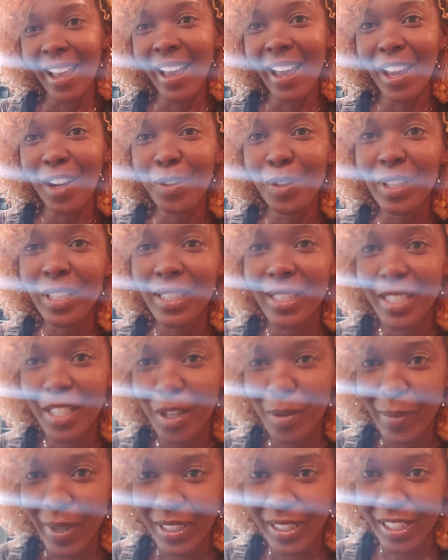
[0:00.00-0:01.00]
I don't
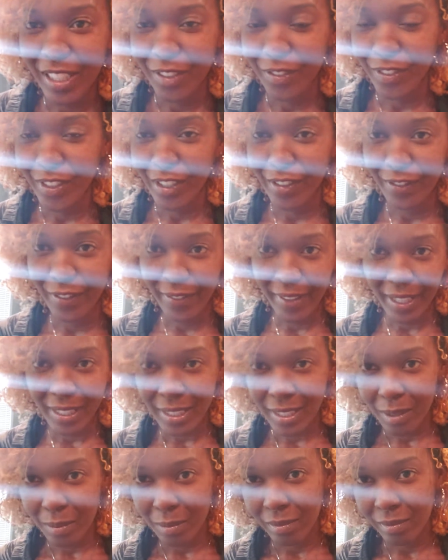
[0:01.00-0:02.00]
consider myself a
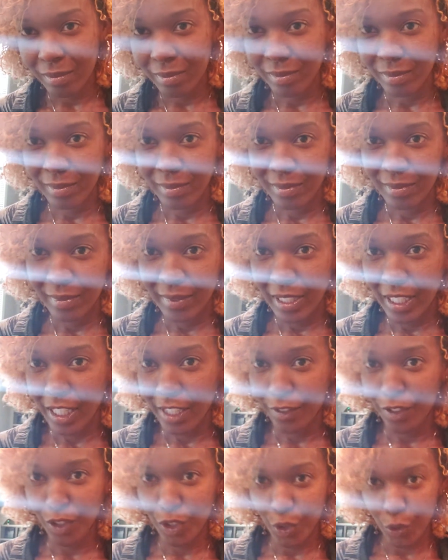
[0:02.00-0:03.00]
victim
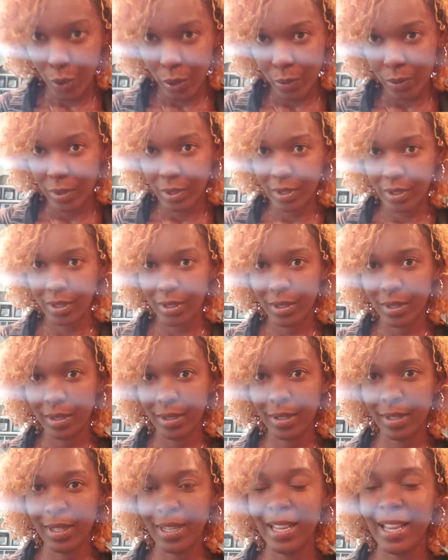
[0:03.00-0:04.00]
of strokes.
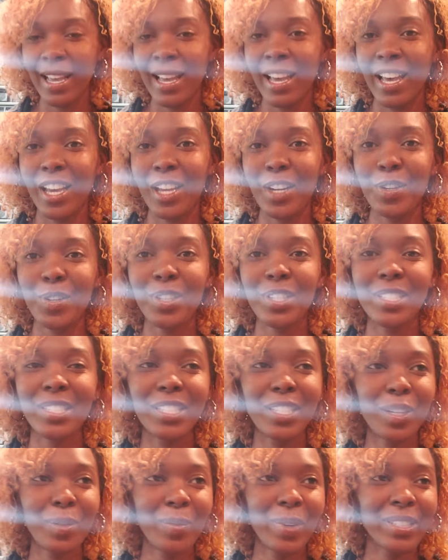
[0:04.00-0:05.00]
I don't
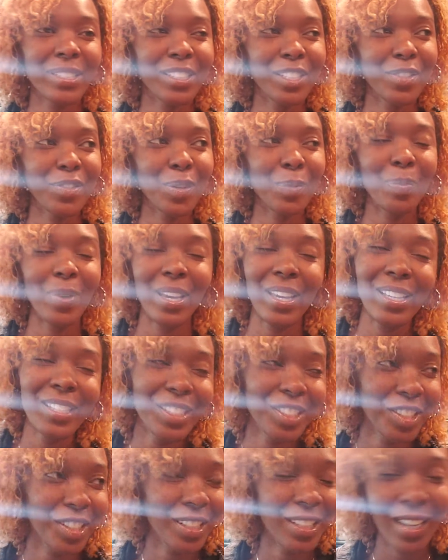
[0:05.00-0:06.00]
consider myself a
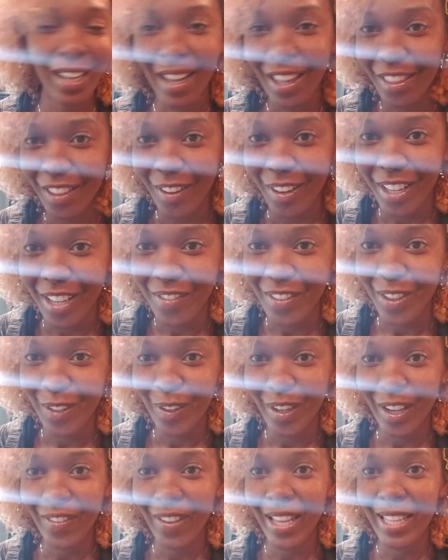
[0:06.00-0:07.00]
patient either, even
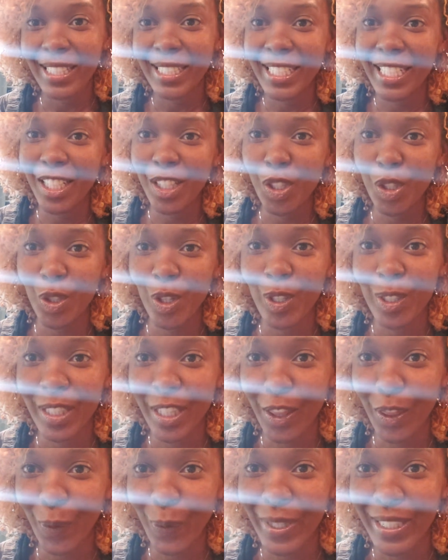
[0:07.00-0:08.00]
though I've had 10 strokes
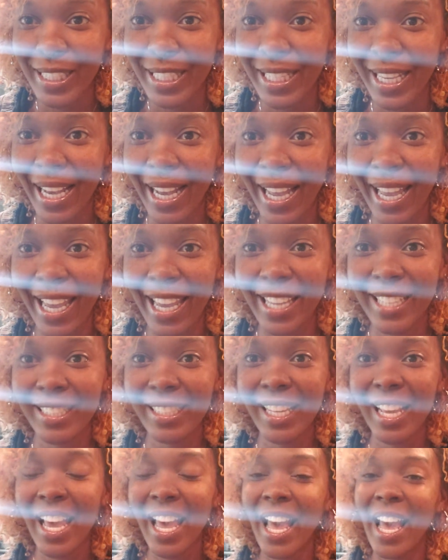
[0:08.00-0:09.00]
and 3
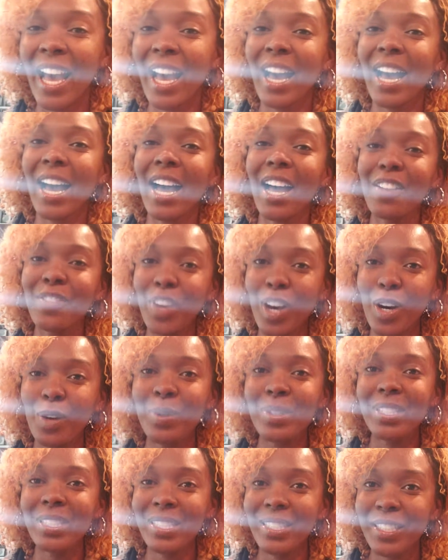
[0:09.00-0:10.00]
TIAs. I've
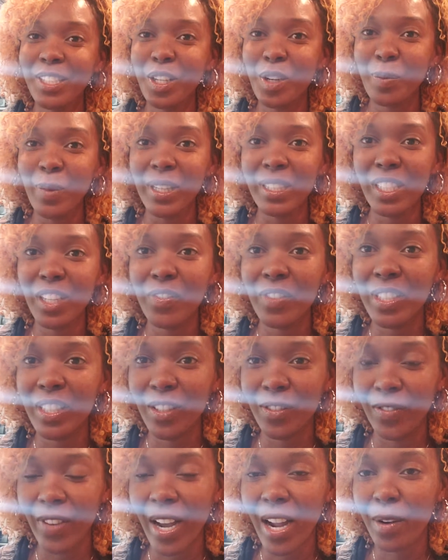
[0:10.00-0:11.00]
always considered myself a
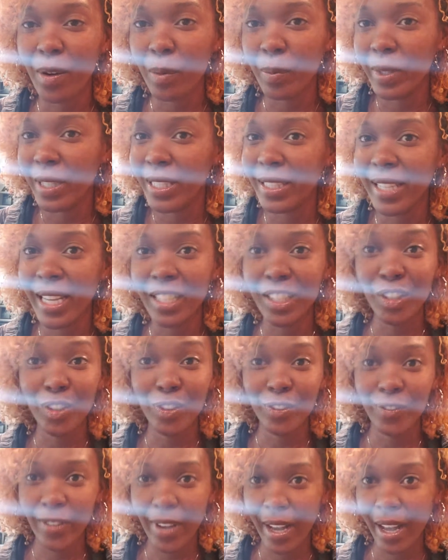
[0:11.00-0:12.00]
survivor because I
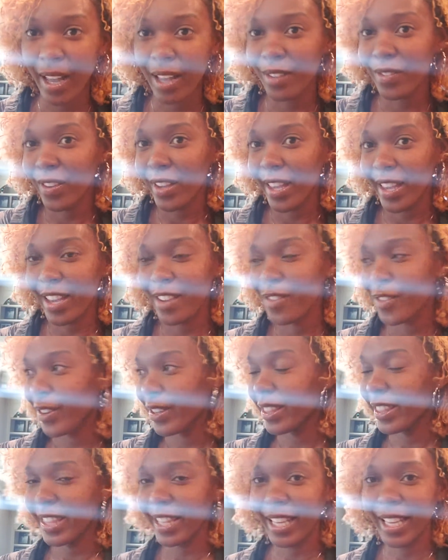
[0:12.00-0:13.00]
survived
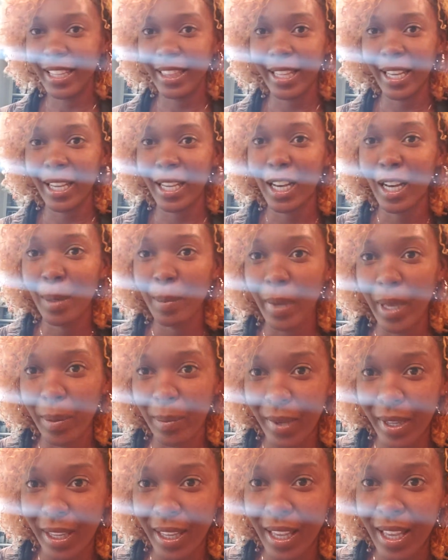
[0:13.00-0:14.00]
everything that come at
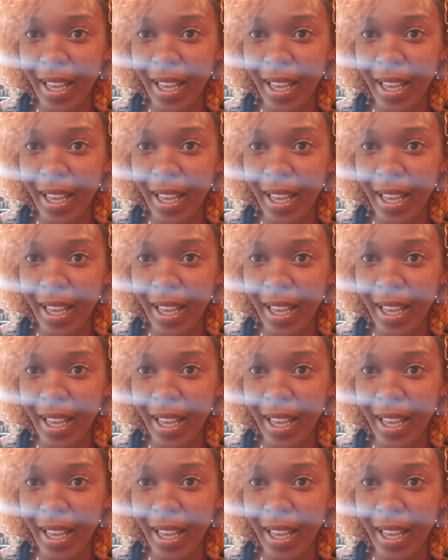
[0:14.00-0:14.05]
me.